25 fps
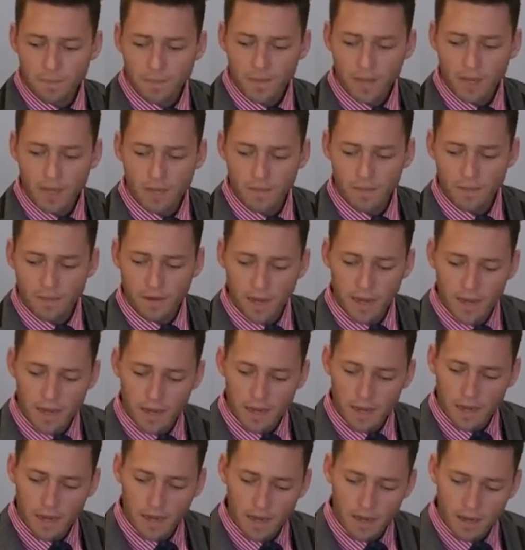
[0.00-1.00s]
and
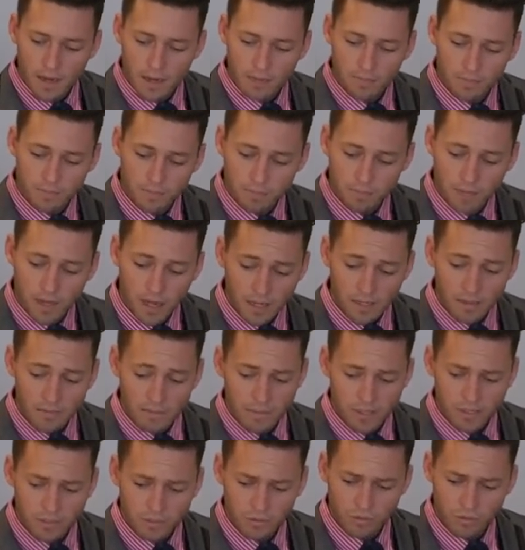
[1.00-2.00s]
they pluck the
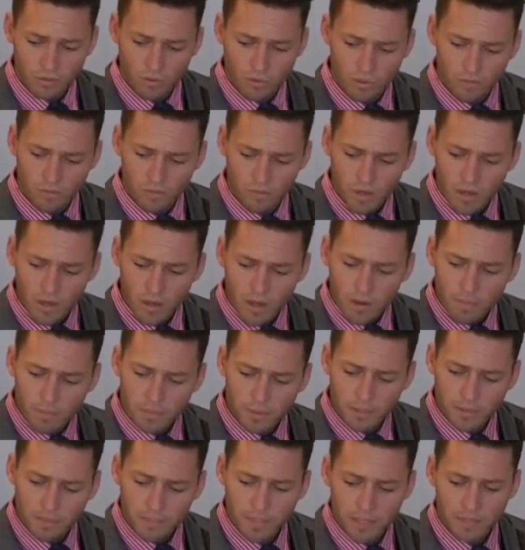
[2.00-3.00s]
petals off,
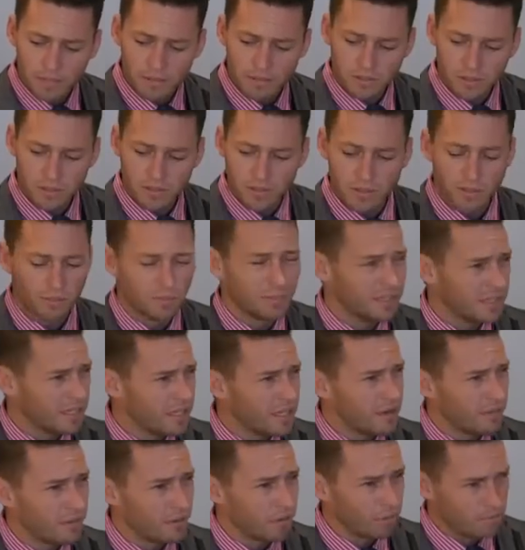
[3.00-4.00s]
put the petals in little
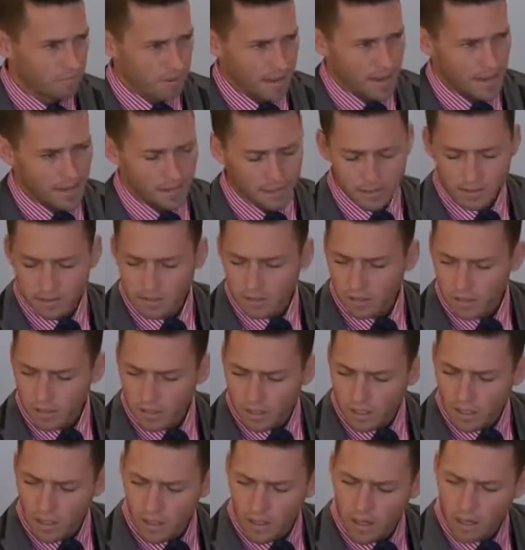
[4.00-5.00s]
material bags,
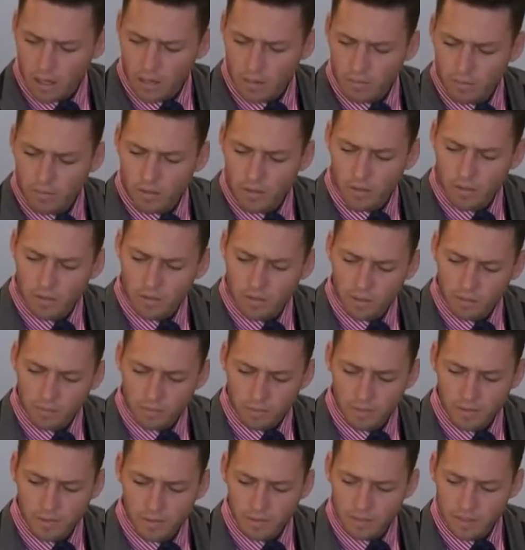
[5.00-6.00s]

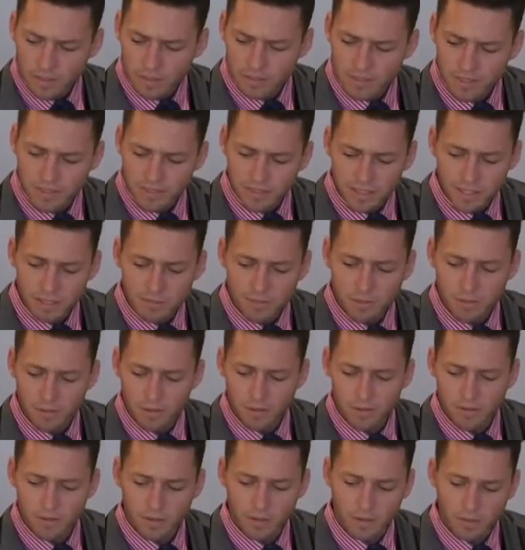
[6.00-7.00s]
then seep
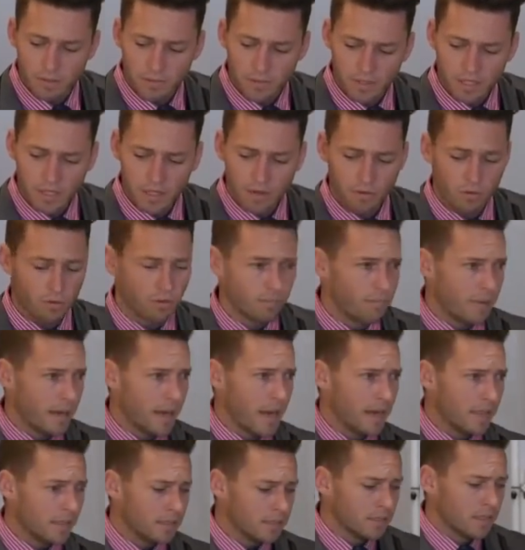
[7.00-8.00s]
the material
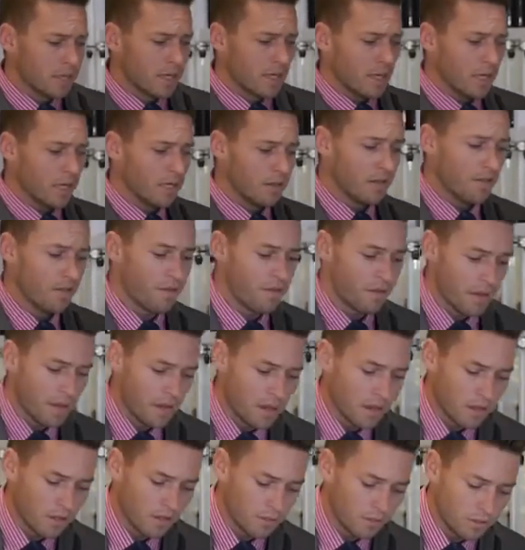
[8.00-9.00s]
bags in
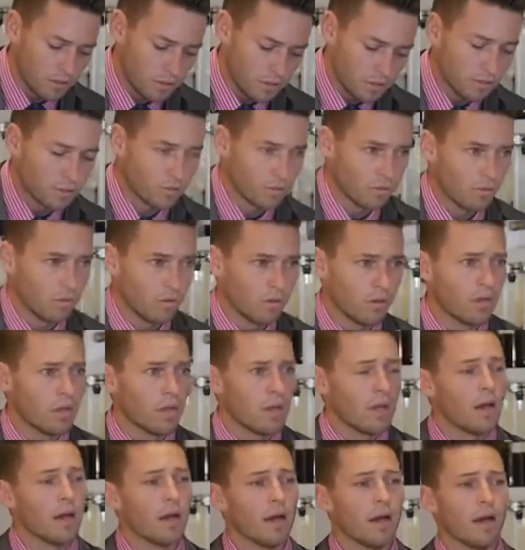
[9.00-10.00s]
their neutral
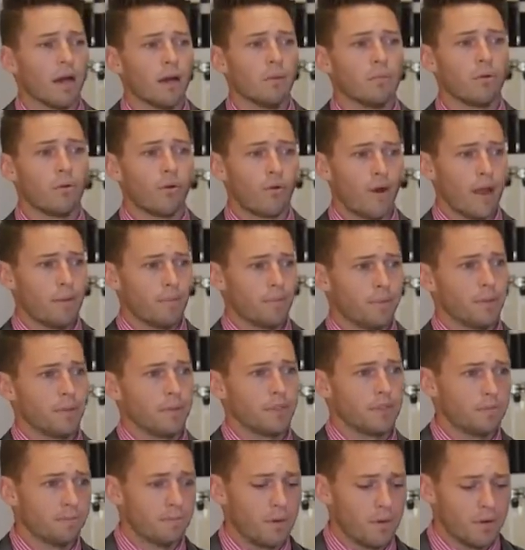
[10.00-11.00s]
grape
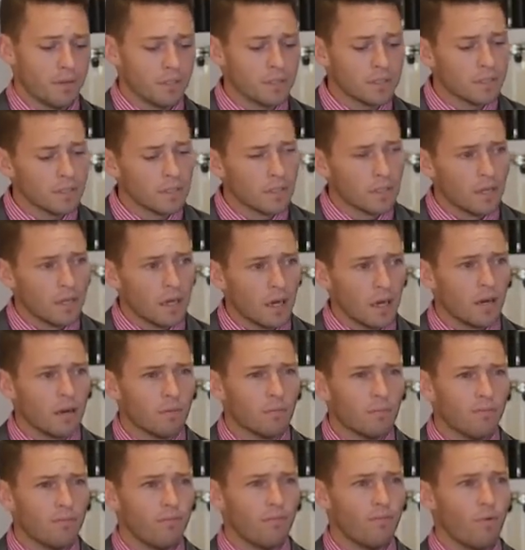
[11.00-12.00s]
spirit
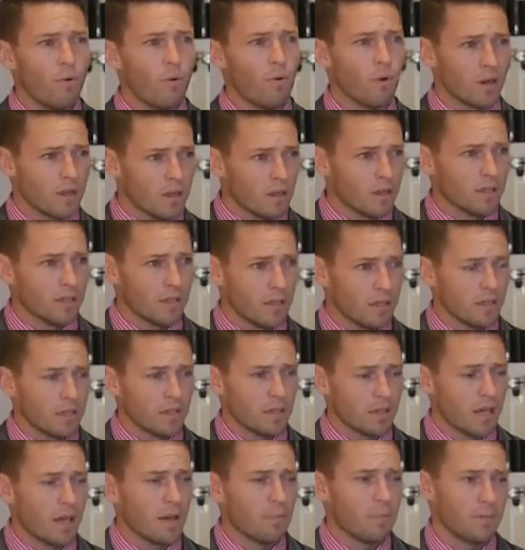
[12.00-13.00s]
for
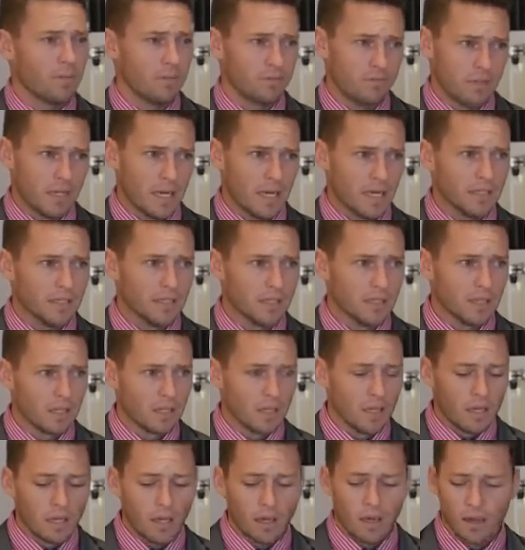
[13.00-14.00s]
a couple of days
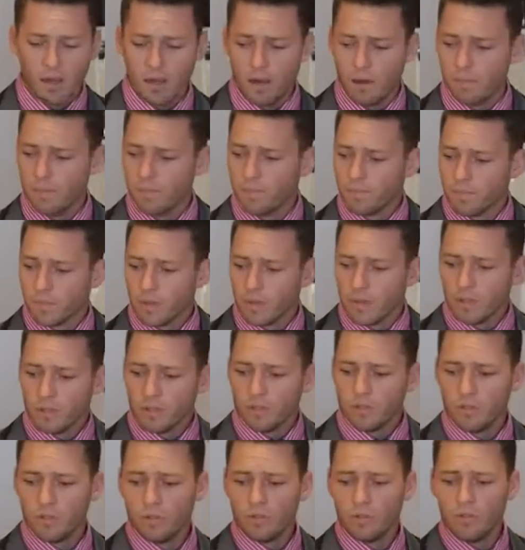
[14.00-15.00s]

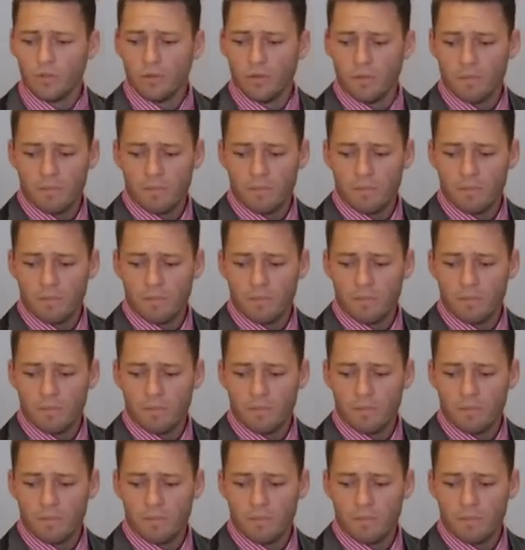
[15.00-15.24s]
to